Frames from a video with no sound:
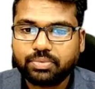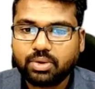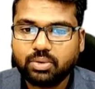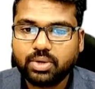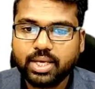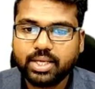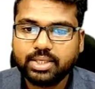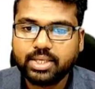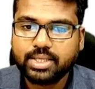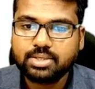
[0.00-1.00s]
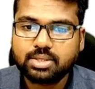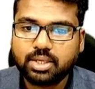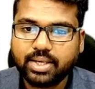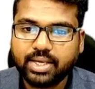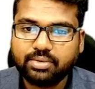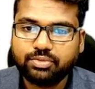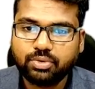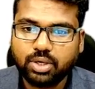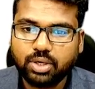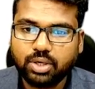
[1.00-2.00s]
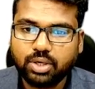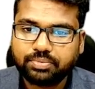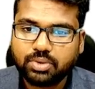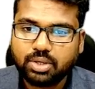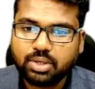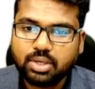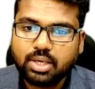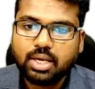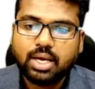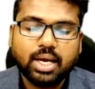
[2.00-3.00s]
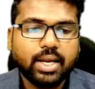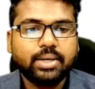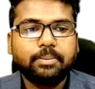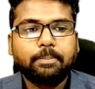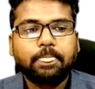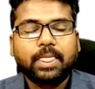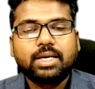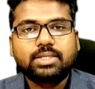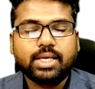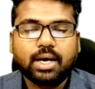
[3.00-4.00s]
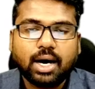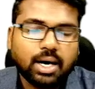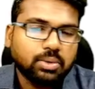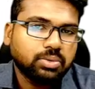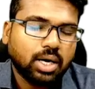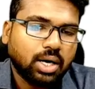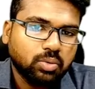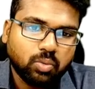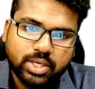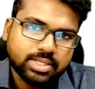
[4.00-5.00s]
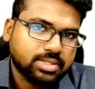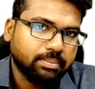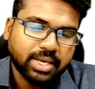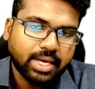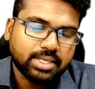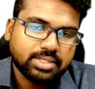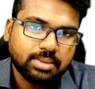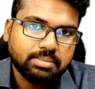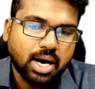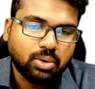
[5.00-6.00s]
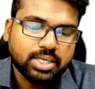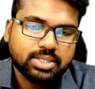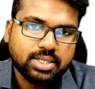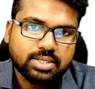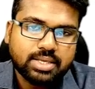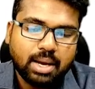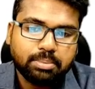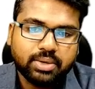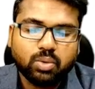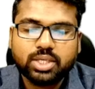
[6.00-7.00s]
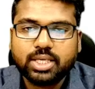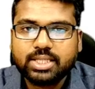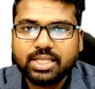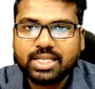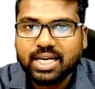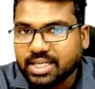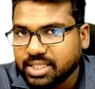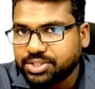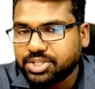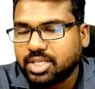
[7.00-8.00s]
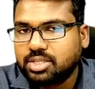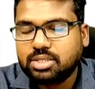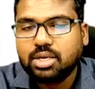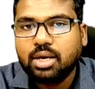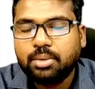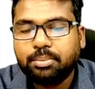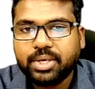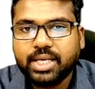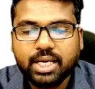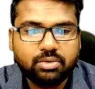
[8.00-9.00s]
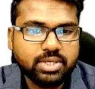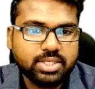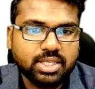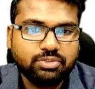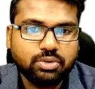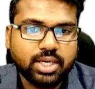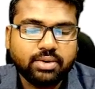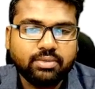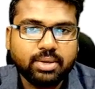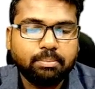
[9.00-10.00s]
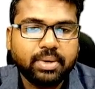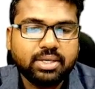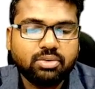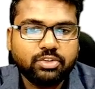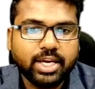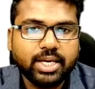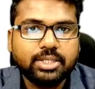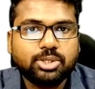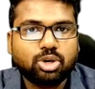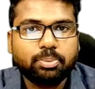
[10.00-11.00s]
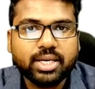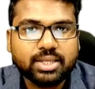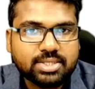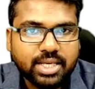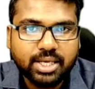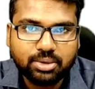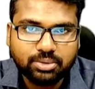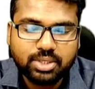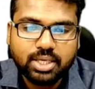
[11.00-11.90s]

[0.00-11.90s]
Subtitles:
Okay, intense rainfall. And say how what is the mechanism, how does this happen, what are the conditions prerequisite for development of a tropical cyclone?